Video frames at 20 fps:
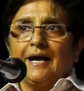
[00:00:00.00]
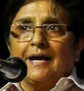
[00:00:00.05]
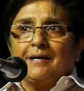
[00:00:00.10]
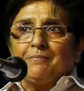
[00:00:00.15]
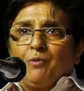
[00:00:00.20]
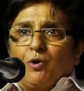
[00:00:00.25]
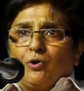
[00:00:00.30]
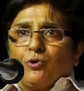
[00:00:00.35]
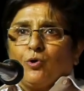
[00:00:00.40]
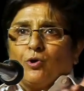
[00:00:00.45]

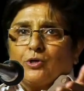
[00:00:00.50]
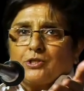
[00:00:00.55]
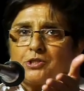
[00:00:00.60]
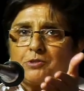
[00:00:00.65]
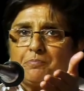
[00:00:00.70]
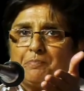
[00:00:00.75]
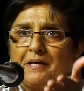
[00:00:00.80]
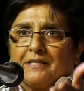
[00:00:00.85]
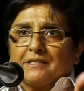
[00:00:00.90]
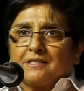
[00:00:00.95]
and more road
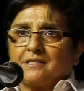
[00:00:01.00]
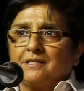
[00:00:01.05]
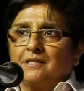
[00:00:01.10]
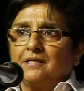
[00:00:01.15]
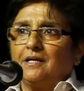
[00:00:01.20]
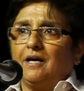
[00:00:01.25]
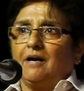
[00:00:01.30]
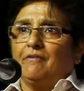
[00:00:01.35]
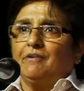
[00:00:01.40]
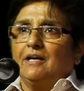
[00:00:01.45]

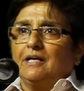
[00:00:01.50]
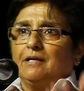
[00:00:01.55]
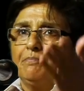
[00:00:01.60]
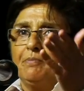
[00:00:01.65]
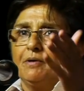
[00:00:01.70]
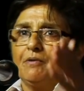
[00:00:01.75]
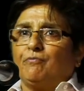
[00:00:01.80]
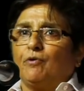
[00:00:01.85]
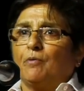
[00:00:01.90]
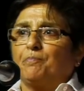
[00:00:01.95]
space
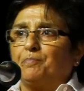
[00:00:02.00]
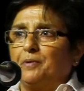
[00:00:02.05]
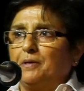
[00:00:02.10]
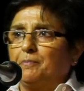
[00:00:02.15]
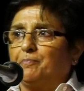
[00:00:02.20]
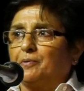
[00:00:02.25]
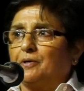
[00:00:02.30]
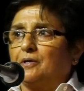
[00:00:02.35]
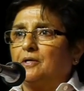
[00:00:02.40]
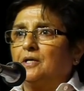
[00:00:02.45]
available for
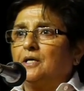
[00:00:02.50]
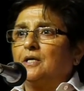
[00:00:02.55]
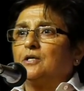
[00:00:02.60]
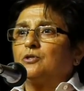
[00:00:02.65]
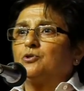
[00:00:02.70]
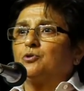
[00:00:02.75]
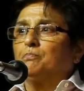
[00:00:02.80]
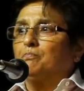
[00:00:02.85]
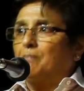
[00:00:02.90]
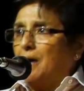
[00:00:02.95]
people
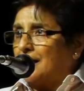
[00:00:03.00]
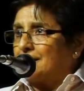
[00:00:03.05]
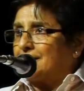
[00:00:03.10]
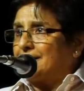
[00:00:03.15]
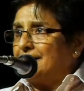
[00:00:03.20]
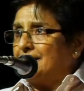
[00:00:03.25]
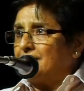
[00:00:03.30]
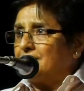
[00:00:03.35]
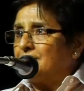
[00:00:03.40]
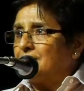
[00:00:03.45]
to
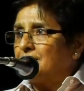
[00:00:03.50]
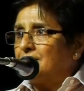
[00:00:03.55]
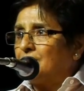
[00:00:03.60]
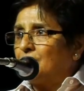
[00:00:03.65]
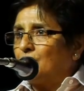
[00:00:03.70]
market